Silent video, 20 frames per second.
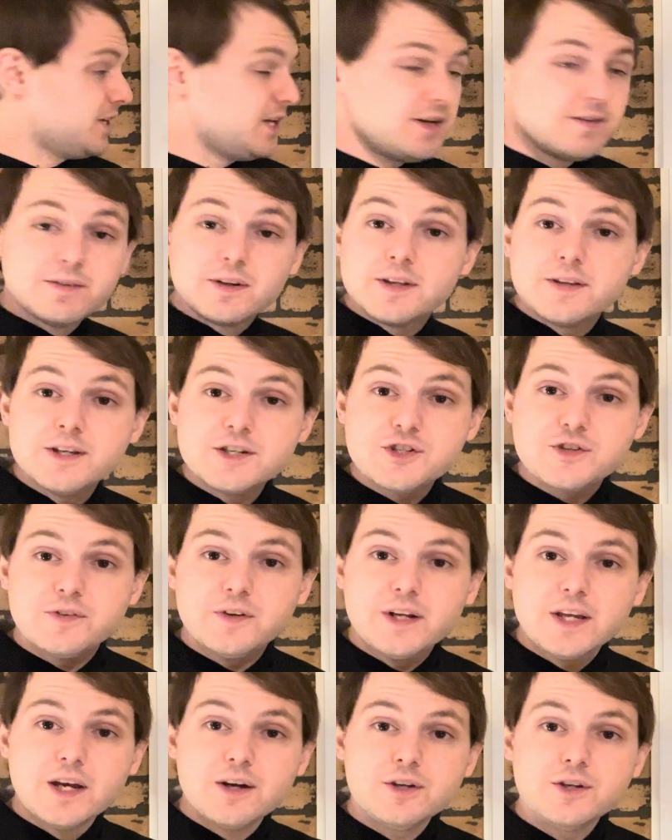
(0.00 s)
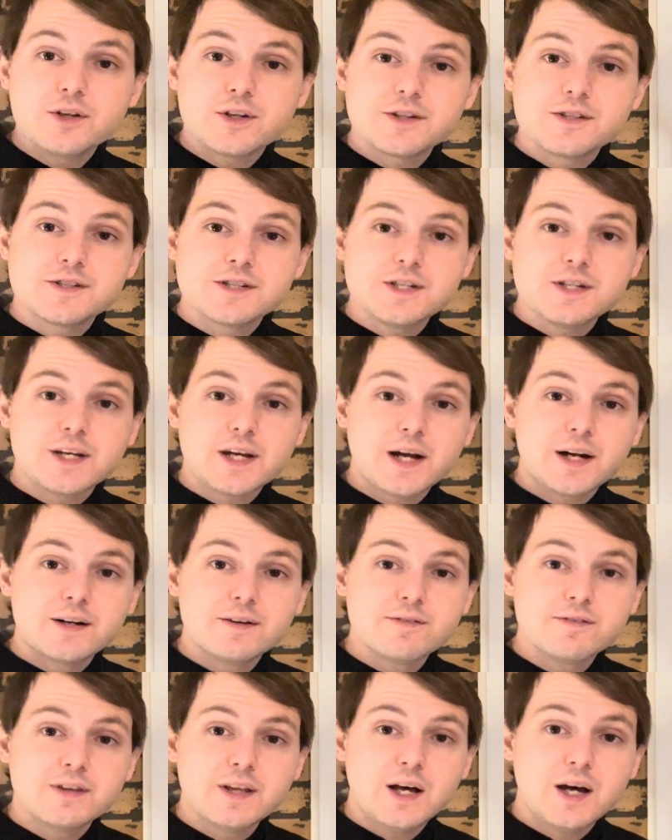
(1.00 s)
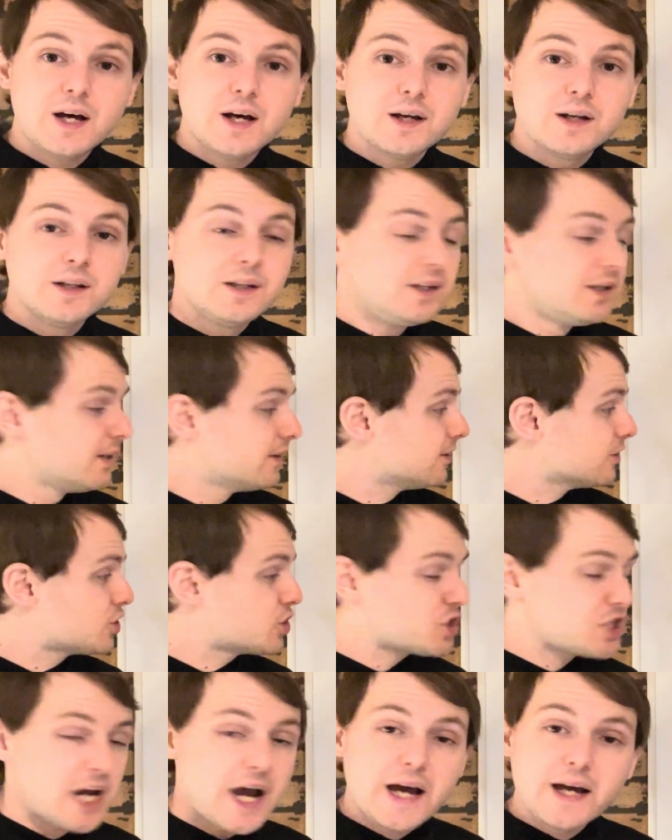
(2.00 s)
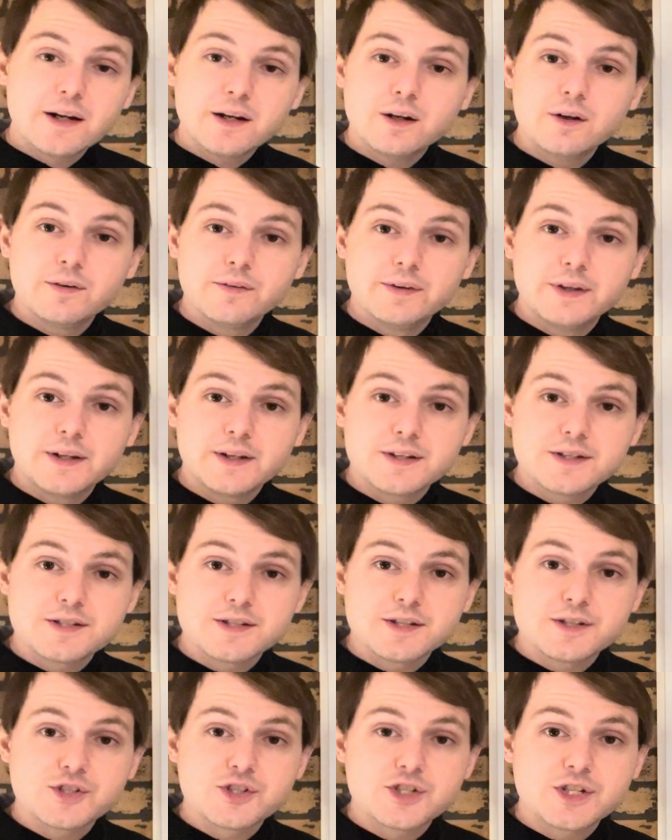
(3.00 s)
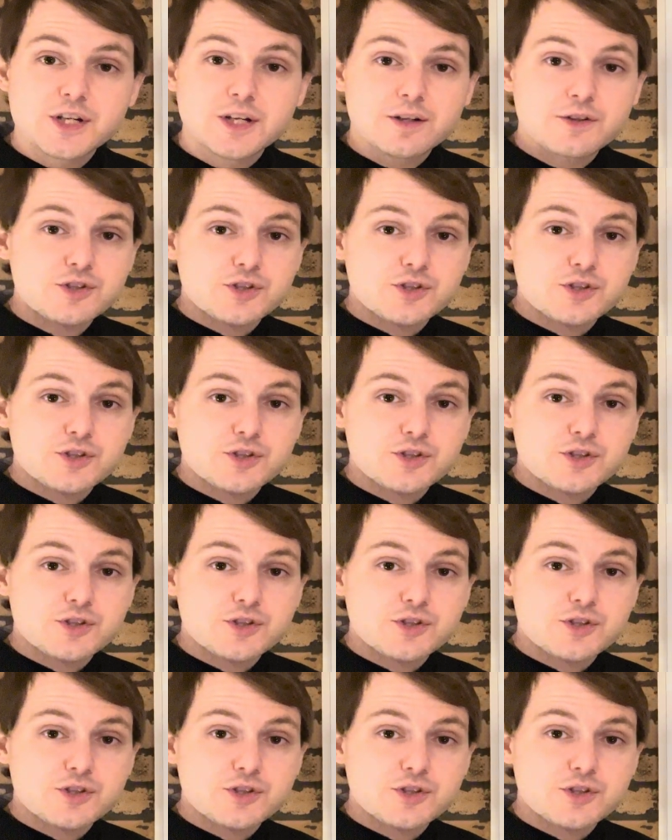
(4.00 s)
even in this video, you can see kind of the shadow that exists here.